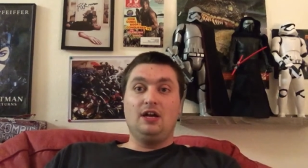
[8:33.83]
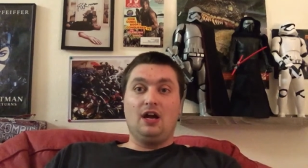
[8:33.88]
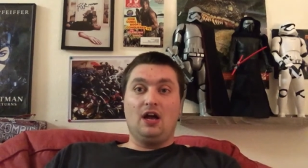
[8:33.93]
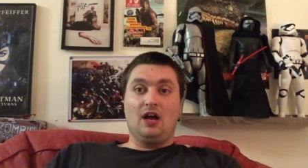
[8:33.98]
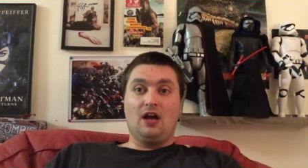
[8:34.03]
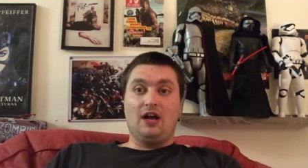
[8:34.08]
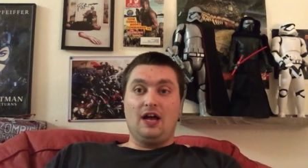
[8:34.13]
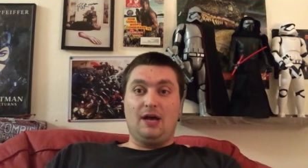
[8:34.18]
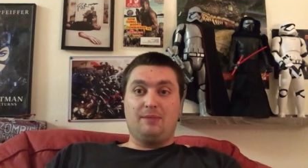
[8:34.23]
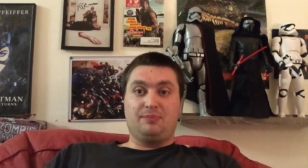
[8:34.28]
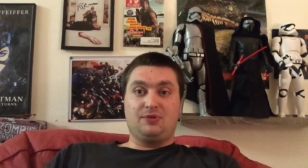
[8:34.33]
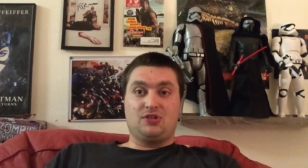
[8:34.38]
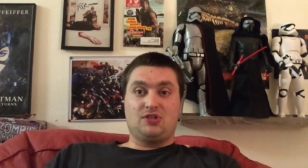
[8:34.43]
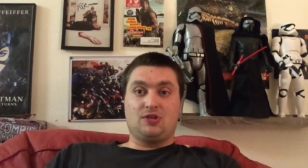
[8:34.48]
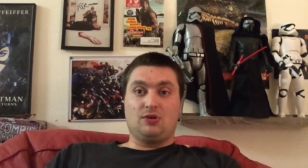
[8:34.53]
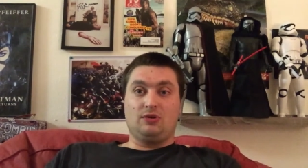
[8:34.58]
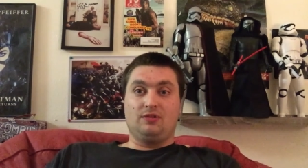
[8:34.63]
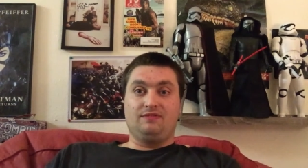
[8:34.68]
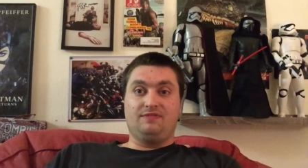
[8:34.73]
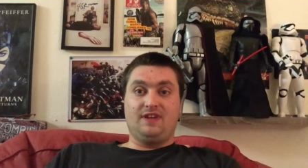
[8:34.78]
uh,
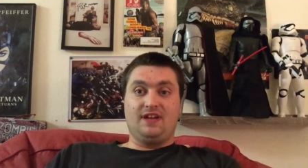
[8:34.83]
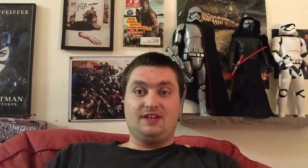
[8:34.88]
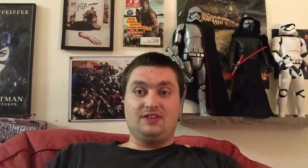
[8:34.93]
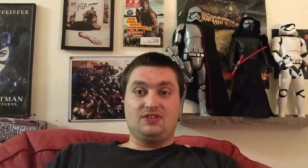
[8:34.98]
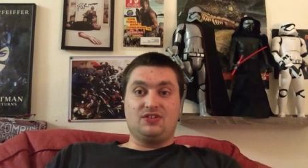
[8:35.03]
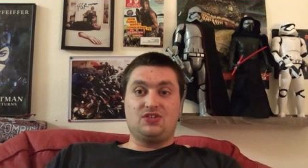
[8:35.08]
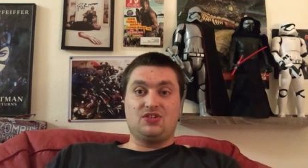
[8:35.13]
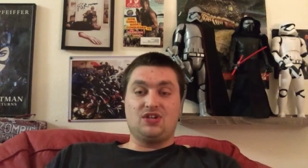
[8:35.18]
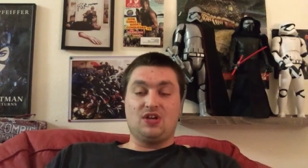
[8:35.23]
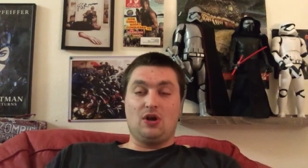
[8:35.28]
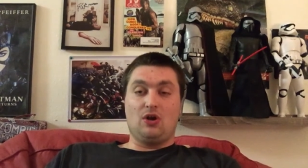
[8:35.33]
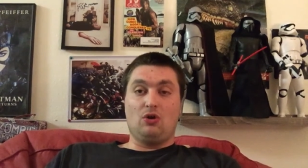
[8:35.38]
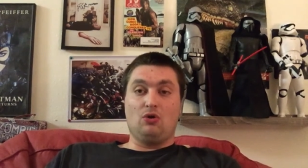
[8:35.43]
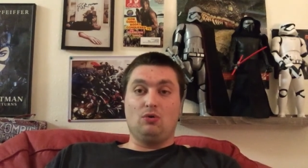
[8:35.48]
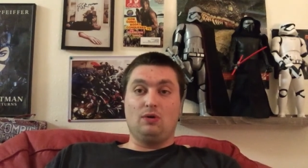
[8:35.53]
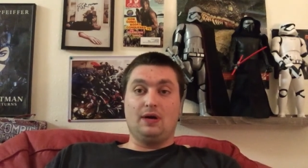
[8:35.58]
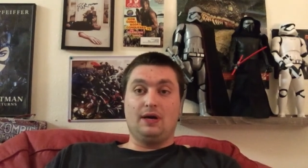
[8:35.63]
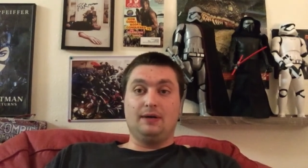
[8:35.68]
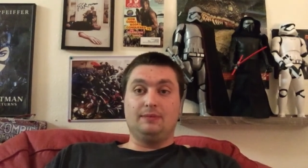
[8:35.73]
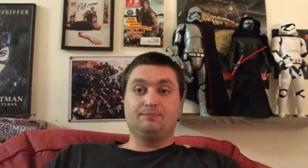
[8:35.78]
episode event.
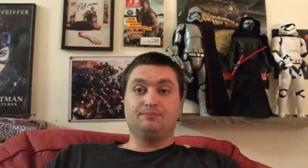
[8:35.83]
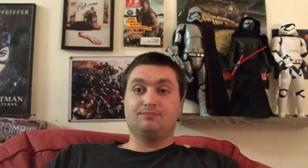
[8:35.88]
So uh,